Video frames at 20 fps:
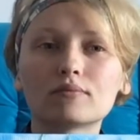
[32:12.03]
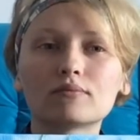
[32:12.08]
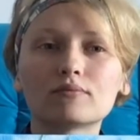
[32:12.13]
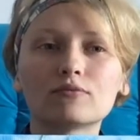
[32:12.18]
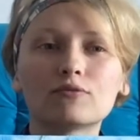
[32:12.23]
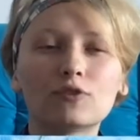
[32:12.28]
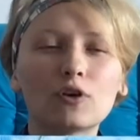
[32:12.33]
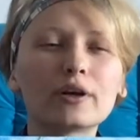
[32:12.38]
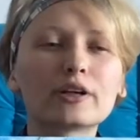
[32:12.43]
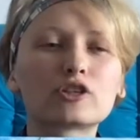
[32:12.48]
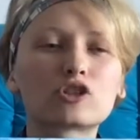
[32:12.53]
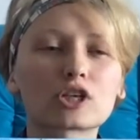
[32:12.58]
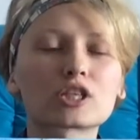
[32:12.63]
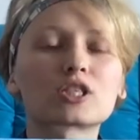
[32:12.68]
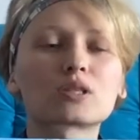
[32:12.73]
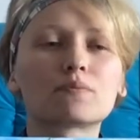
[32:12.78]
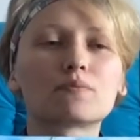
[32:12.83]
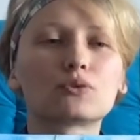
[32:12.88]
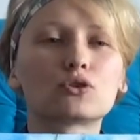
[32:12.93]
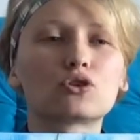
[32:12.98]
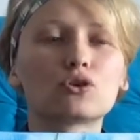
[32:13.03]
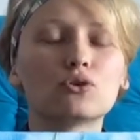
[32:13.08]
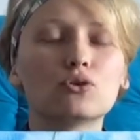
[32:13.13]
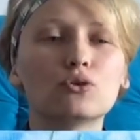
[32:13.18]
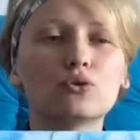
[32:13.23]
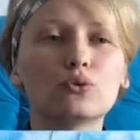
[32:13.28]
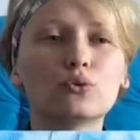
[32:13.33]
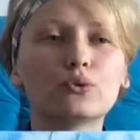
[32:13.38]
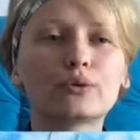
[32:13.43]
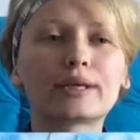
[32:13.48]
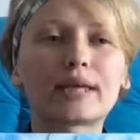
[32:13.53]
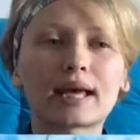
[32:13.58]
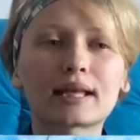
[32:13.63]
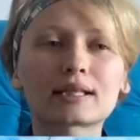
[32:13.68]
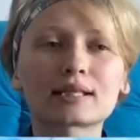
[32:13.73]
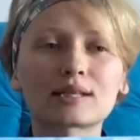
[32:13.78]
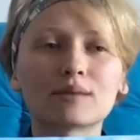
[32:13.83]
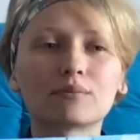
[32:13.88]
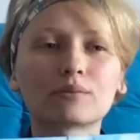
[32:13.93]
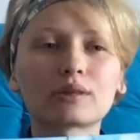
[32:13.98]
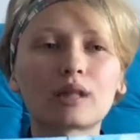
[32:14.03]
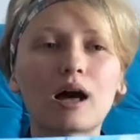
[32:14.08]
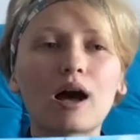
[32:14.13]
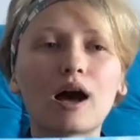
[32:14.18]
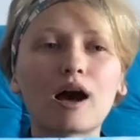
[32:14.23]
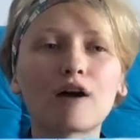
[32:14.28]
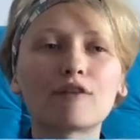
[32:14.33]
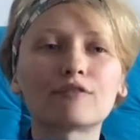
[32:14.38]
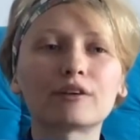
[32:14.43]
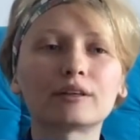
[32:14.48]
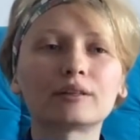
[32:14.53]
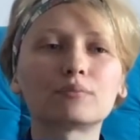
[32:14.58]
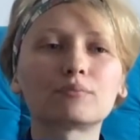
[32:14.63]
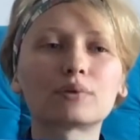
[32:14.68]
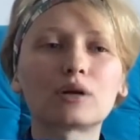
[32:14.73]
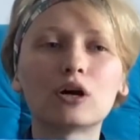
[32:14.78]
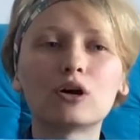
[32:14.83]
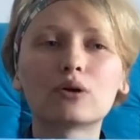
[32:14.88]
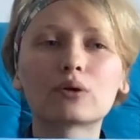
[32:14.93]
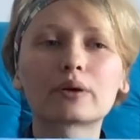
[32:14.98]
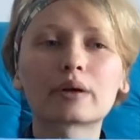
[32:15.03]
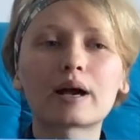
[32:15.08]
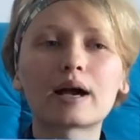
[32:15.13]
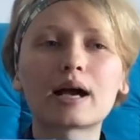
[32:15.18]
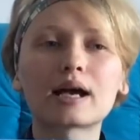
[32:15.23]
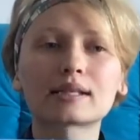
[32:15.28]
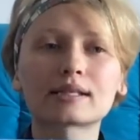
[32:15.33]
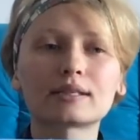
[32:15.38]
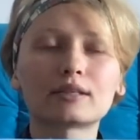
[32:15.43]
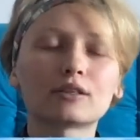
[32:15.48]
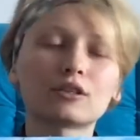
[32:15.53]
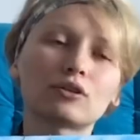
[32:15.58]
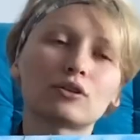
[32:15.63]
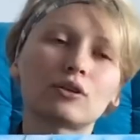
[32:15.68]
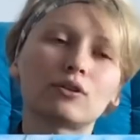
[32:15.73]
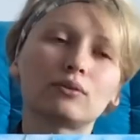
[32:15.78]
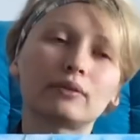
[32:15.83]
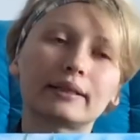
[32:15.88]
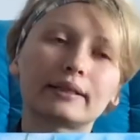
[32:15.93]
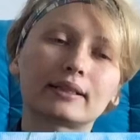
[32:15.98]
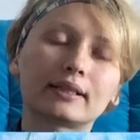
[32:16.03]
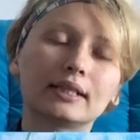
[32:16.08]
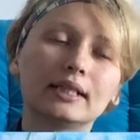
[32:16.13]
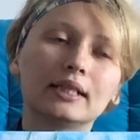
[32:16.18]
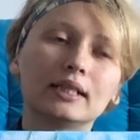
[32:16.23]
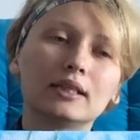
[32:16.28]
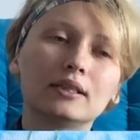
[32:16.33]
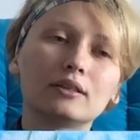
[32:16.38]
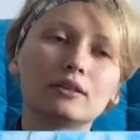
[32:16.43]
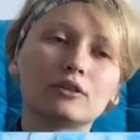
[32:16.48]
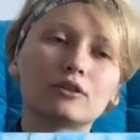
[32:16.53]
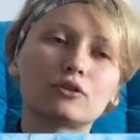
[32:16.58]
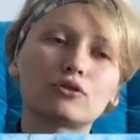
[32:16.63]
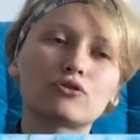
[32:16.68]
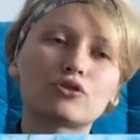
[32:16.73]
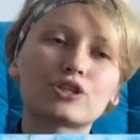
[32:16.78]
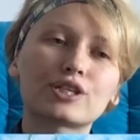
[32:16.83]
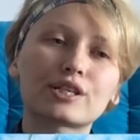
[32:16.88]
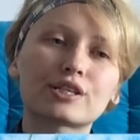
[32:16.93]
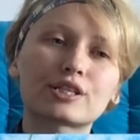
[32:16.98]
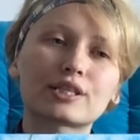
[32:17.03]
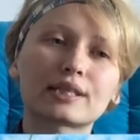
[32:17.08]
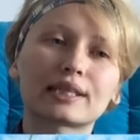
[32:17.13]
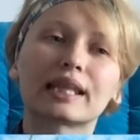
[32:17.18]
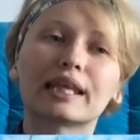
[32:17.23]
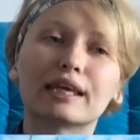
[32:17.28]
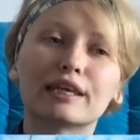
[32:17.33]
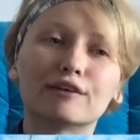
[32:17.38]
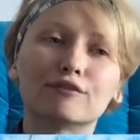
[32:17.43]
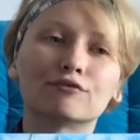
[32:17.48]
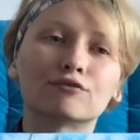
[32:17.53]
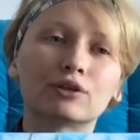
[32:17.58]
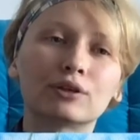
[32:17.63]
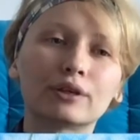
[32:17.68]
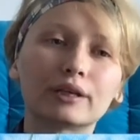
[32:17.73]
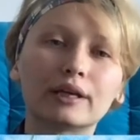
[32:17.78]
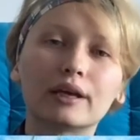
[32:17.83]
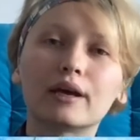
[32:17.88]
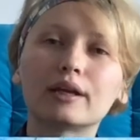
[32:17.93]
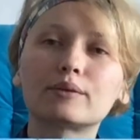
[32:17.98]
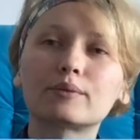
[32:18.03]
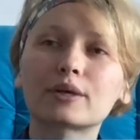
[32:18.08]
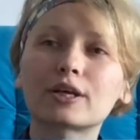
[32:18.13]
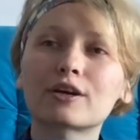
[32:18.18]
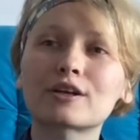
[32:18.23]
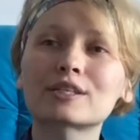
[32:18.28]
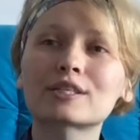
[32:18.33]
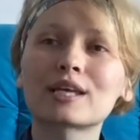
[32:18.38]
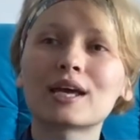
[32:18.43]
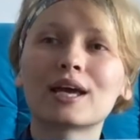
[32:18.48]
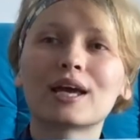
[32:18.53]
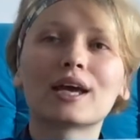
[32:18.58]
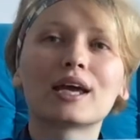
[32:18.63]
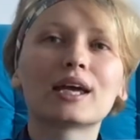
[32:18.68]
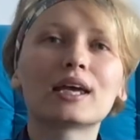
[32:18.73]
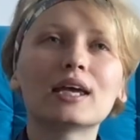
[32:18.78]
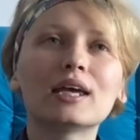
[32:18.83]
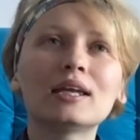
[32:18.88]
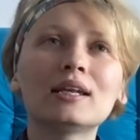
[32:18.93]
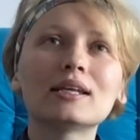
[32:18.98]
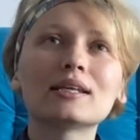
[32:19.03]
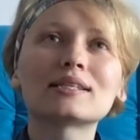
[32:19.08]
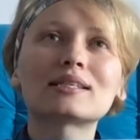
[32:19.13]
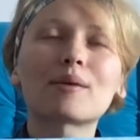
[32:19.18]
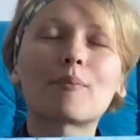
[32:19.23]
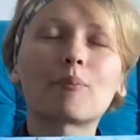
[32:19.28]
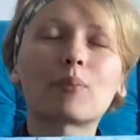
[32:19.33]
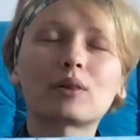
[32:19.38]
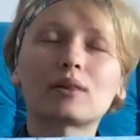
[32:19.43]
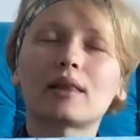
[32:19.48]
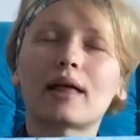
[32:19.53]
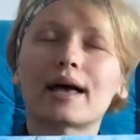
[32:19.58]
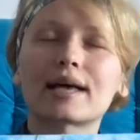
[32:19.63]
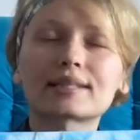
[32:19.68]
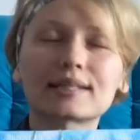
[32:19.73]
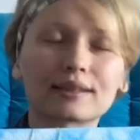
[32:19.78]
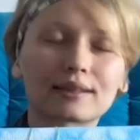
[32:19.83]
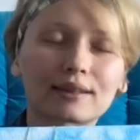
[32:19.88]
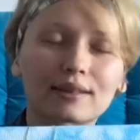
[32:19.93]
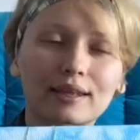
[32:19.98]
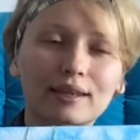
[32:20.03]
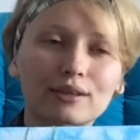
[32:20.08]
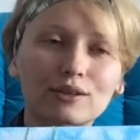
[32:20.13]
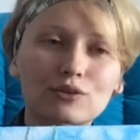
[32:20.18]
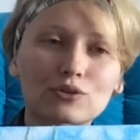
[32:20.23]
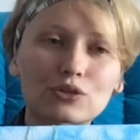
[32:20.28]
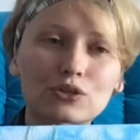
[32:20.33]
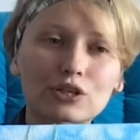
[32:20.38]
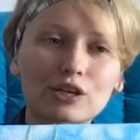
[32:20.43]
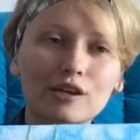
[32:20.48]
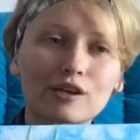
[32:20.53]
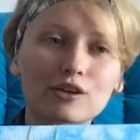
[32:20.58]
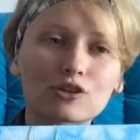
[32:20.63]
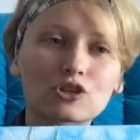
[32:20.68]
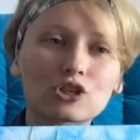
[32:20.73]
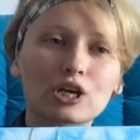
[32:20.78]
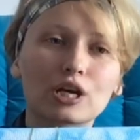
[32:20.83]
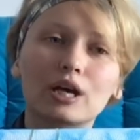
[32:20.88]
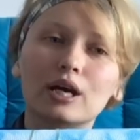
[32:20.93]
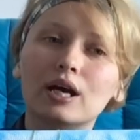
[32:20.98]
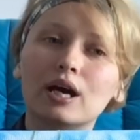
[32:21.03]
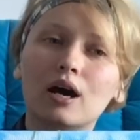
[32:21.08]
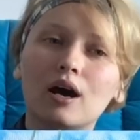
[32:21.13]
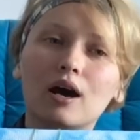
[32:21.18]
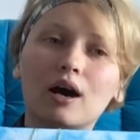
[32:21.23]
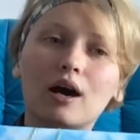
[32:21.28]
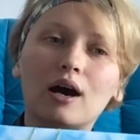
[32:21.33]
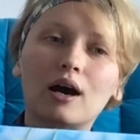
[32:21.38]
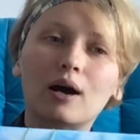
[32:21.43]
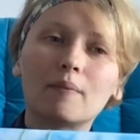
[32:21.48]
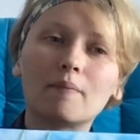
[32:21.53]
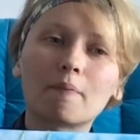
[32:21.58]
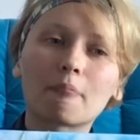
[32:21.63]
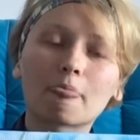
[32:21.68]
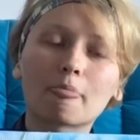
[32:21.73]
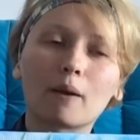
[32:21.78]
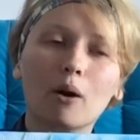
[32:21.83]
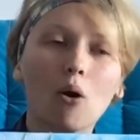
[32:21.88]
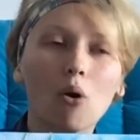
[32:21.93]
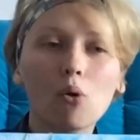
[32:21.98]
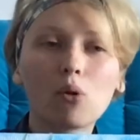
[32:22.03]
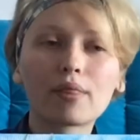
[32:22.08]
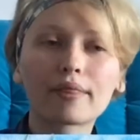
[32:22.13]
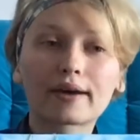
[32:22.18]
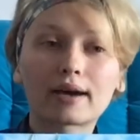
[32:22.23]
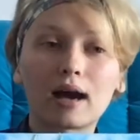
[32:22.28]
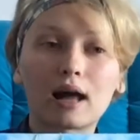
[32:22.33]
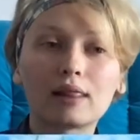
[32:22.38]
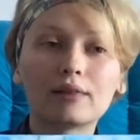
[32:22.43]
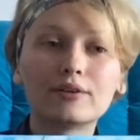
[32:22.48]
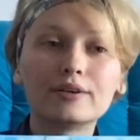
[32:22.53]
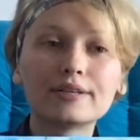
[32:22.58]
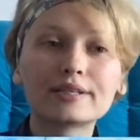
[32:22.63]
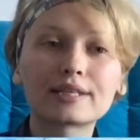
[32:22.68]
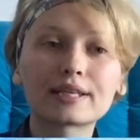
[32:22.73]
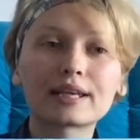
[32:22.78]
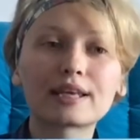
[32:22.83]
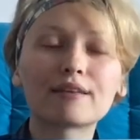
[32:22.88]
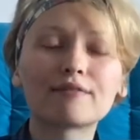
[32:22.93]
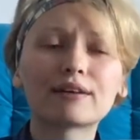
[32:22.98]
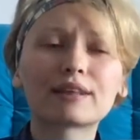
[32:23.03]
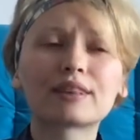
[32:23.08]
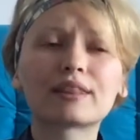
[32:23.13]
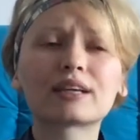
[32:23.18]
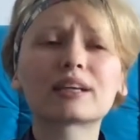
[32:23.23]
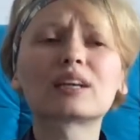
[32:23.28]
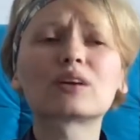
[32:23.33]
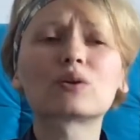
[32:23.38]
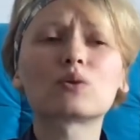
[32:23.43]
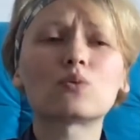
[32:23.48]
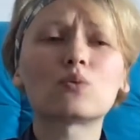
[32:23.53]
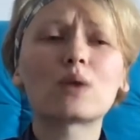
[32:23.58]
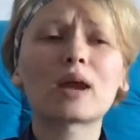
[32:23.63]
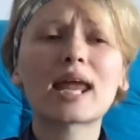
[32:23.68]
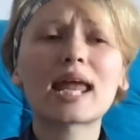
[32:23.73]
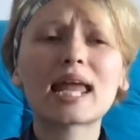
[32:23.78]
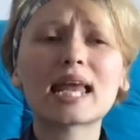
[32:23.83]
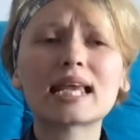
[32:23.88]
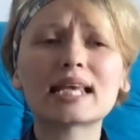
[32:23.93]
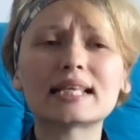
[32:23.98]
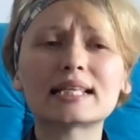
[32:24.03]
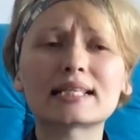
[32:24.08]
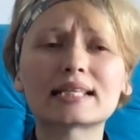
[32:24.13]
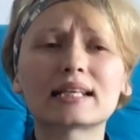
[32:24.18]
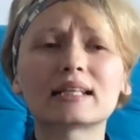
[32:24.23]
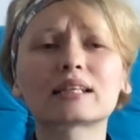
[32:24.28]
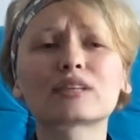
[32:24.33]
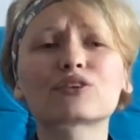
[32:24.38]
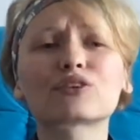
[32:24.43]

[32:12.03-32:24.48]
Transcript: for just to get some love and progress and you know like not to just sleeve yet because it is a pleasant thing to stitch. Um, all the colors, even the grays and